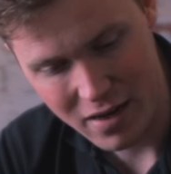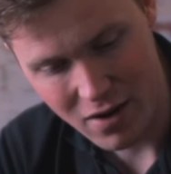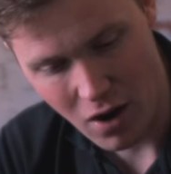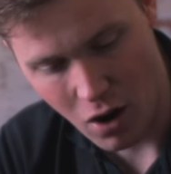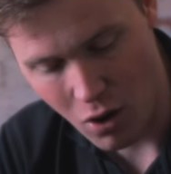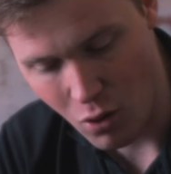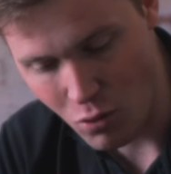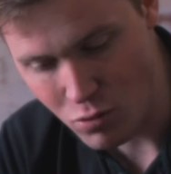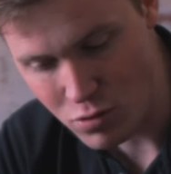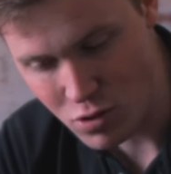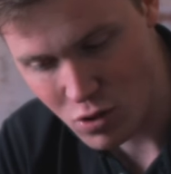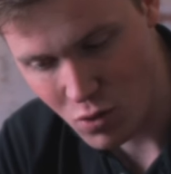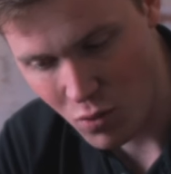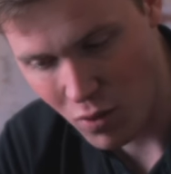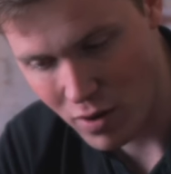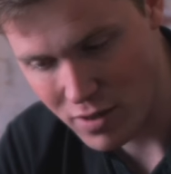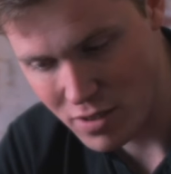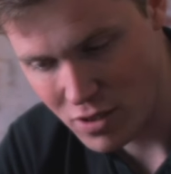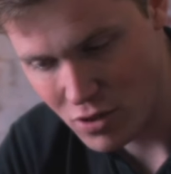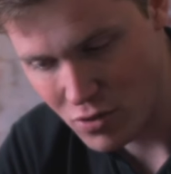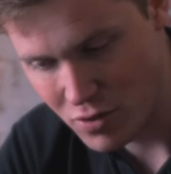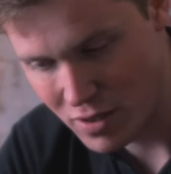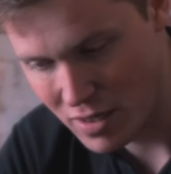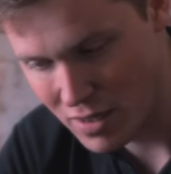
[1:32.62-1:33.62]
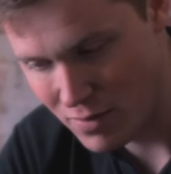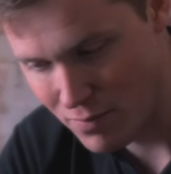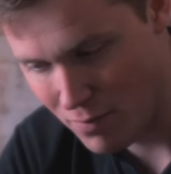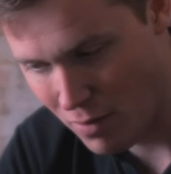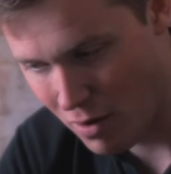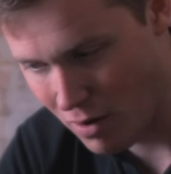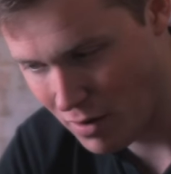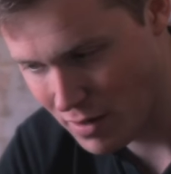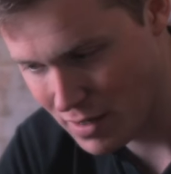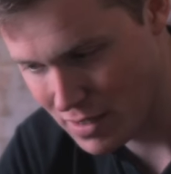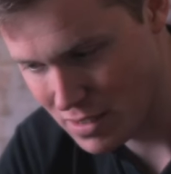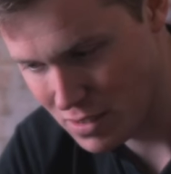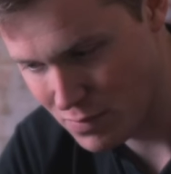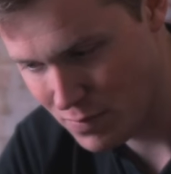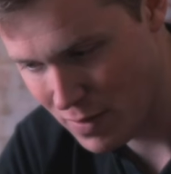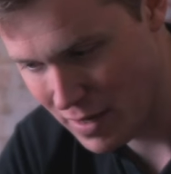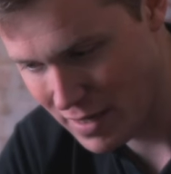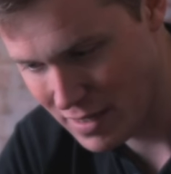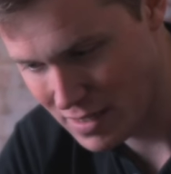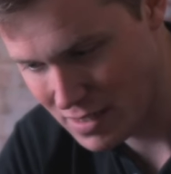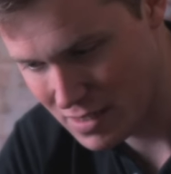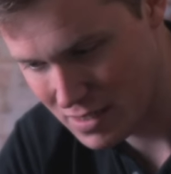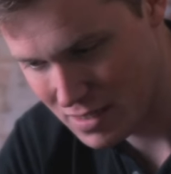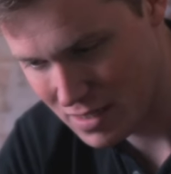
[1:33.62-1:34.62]
holds quite a unique market
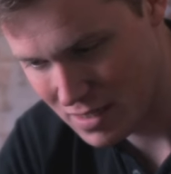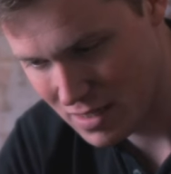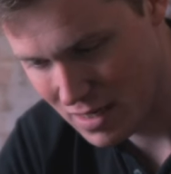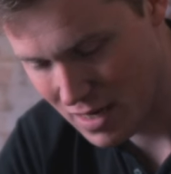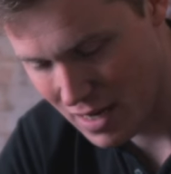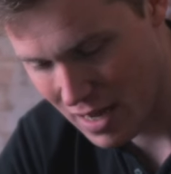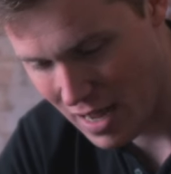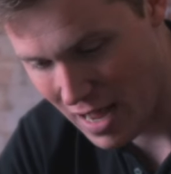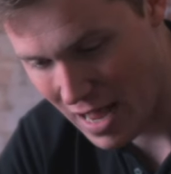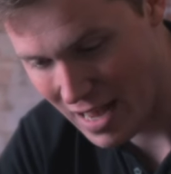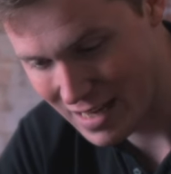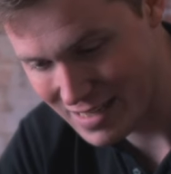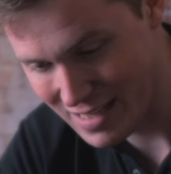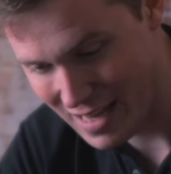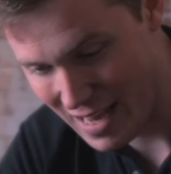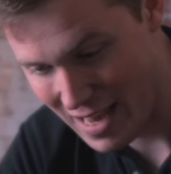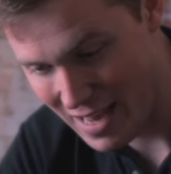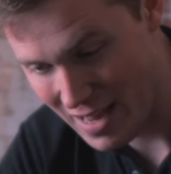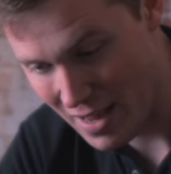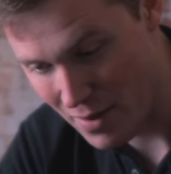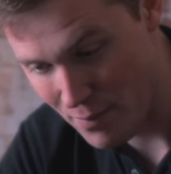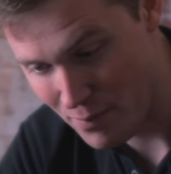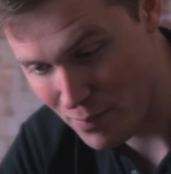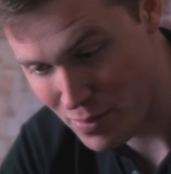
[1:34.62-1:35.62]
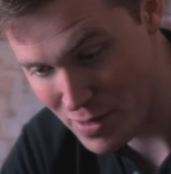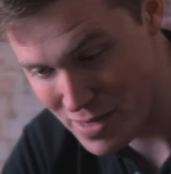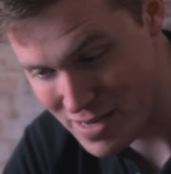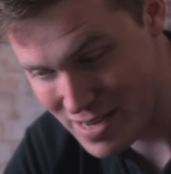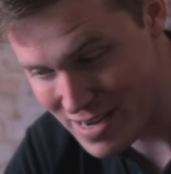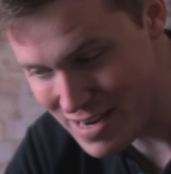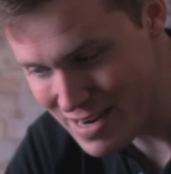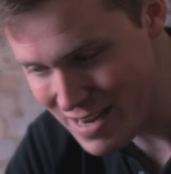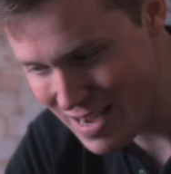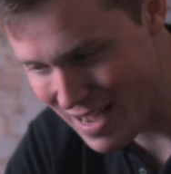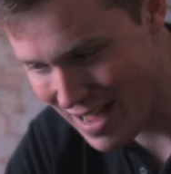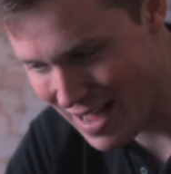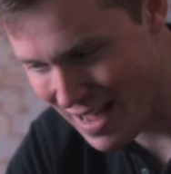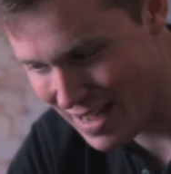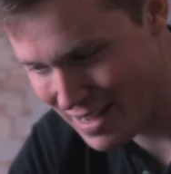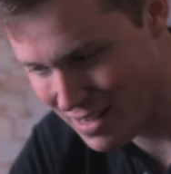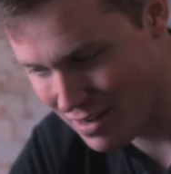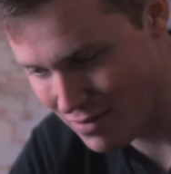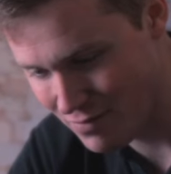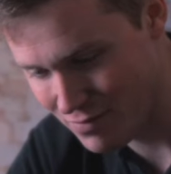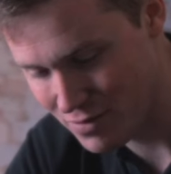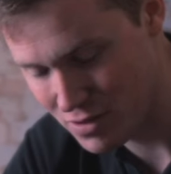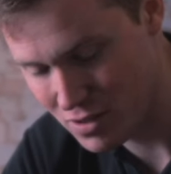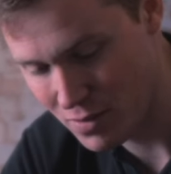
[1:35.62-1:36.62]
space. As a beginner air
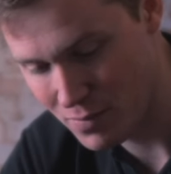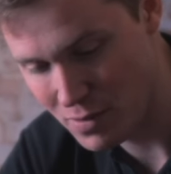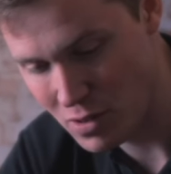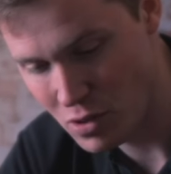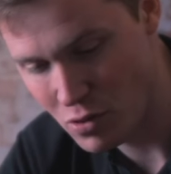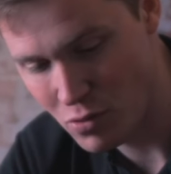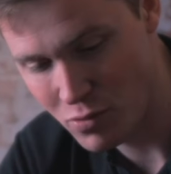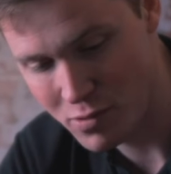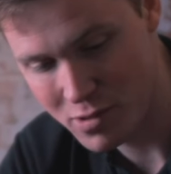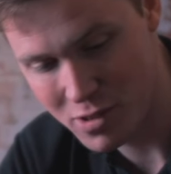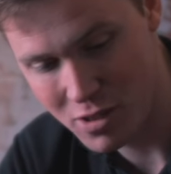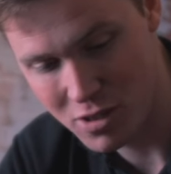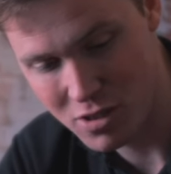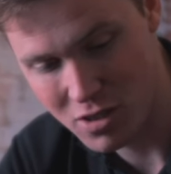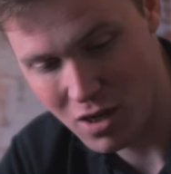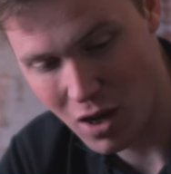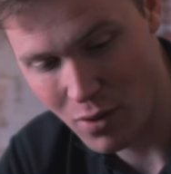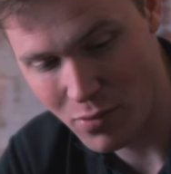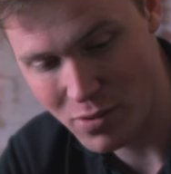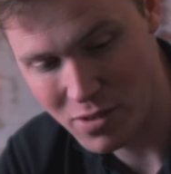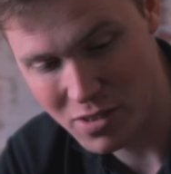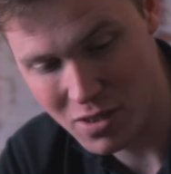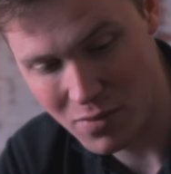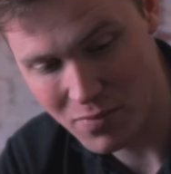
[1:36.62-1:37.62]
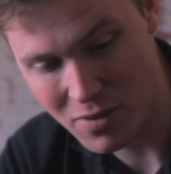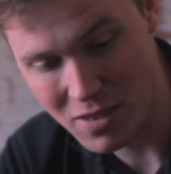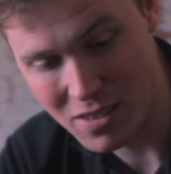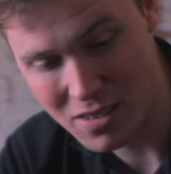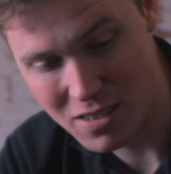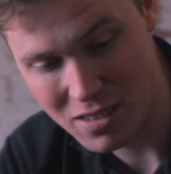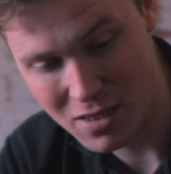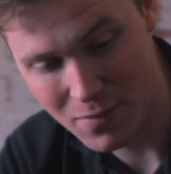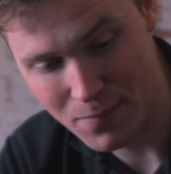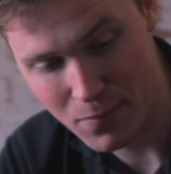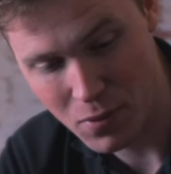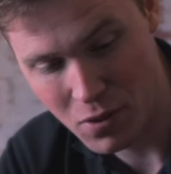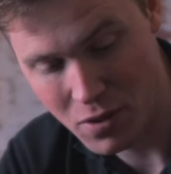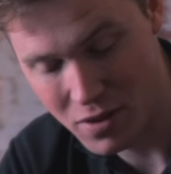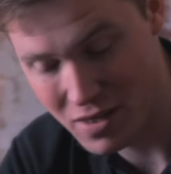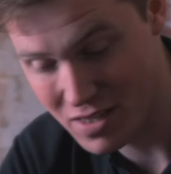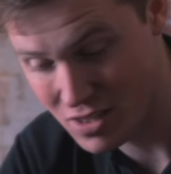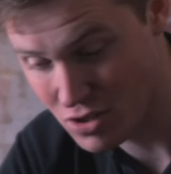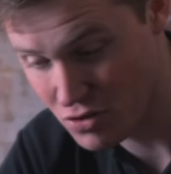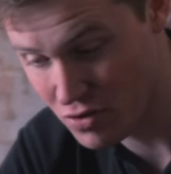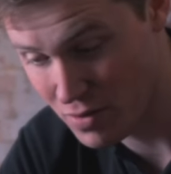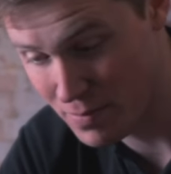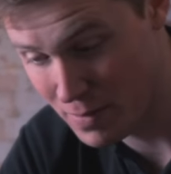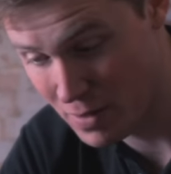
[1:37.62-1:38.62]
gun for somebody who wants to start with something simple and
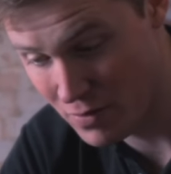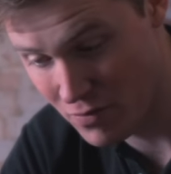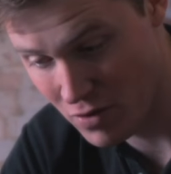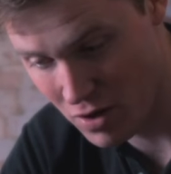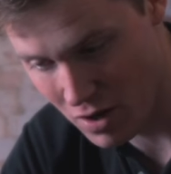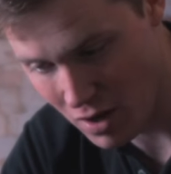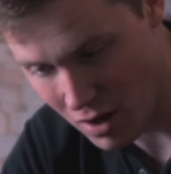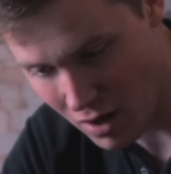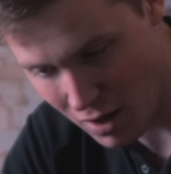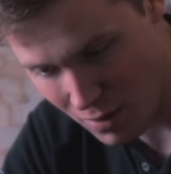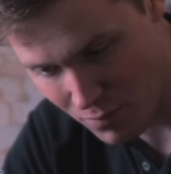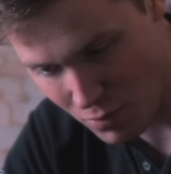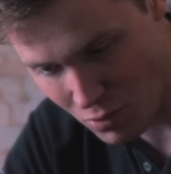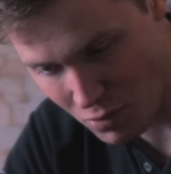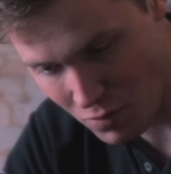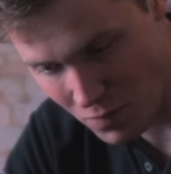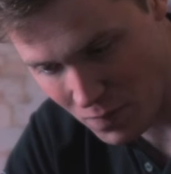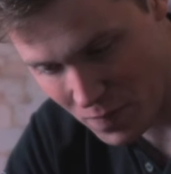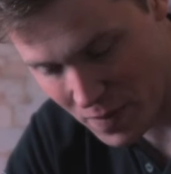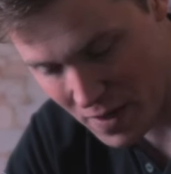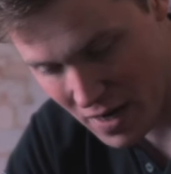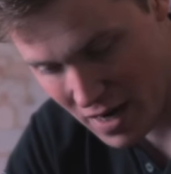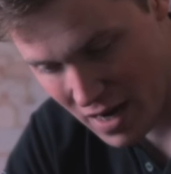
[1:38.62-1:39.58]
extremely reliable,